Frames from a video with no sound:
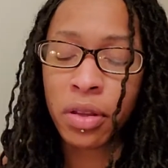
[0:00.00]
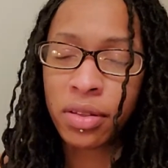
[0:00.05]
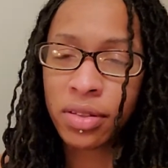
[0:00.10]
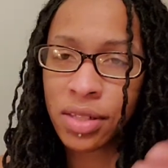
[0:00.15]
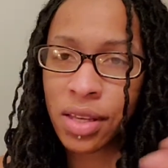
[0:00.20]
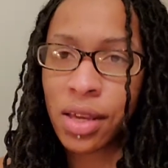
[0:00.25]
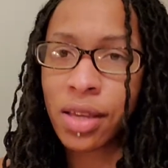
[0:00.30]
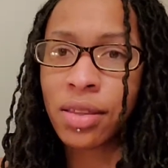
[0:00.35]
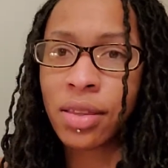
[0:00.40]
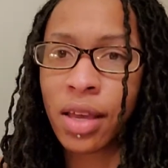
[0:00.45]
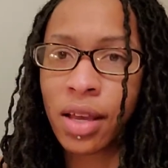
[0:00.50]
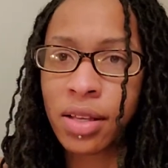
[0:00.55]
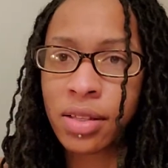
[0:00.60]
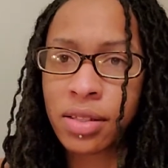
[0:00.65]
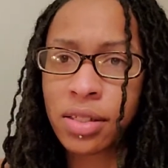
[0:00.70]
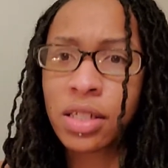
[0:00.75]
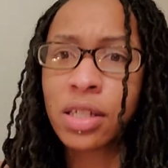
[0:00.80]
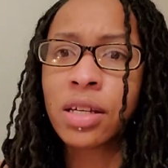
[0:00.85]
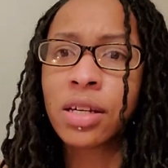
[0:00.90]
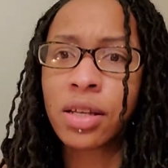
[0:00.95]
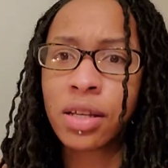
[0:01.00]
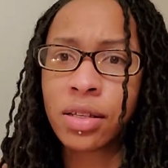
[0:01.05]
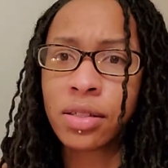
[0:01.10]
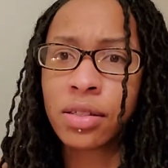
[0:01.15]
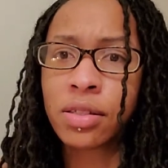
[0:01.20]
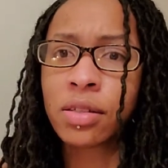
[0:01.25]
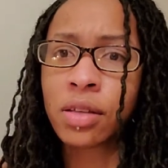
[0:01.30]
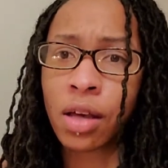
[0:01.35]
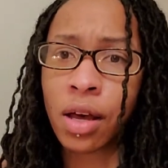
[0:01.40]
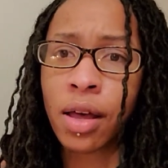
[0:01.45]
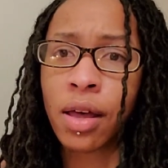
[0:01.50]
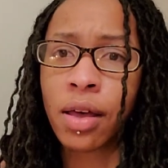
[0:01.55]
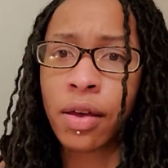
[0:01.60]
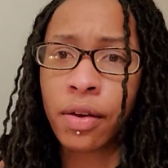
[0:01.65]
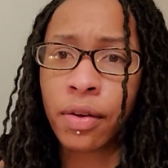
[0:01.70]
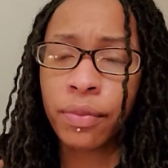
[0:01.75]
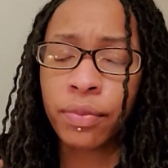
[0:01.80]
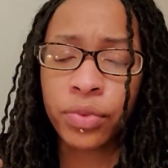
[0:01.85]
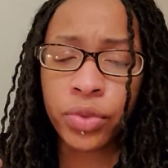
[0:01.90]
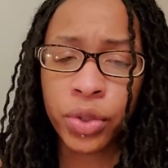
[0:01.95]
Take that chance. Go
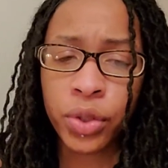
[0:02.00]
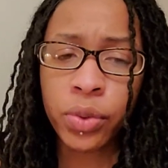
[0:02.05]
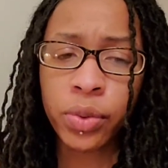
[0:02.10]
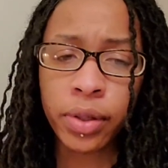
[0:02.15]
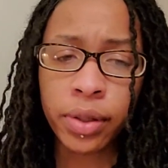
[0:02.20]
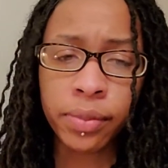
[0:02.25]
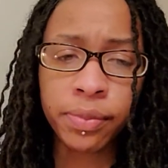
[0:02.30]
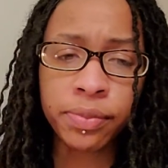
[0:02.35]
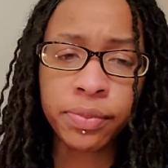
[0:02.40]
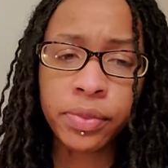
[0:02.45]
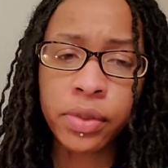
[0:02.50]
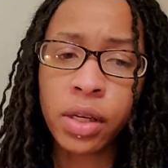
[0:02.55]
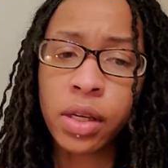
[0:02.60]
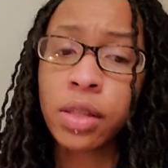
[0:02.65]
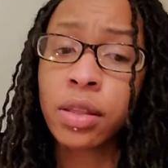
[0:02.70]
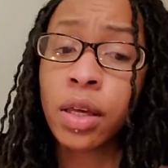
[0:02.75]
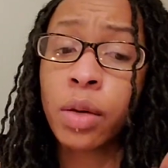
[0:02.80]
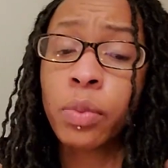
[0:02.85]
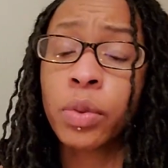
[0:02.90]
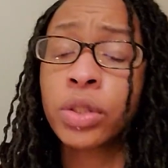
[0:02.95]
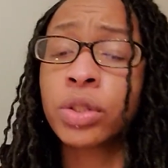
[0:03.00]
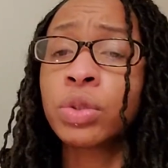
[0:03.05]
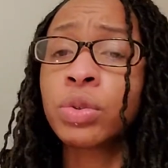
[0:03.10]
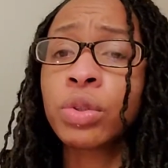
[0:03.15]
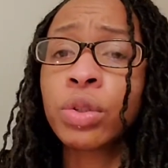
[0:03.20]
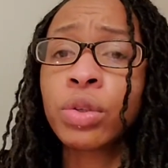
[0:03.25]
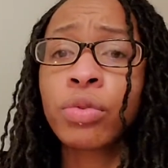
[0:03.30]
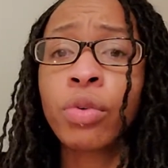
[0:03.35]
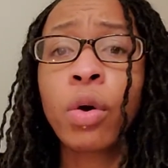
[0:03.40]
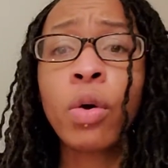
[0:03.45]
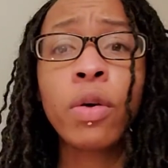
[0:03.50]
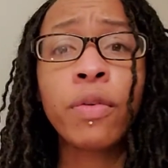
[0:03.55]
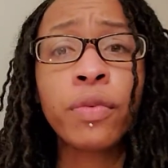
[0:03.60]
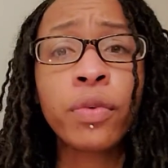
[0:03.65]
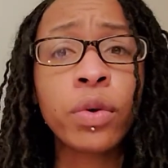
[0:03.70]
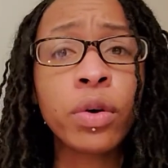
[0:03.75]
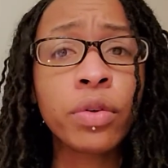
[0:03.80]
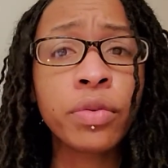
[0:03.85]
ahead, do it. They want you to grow it for a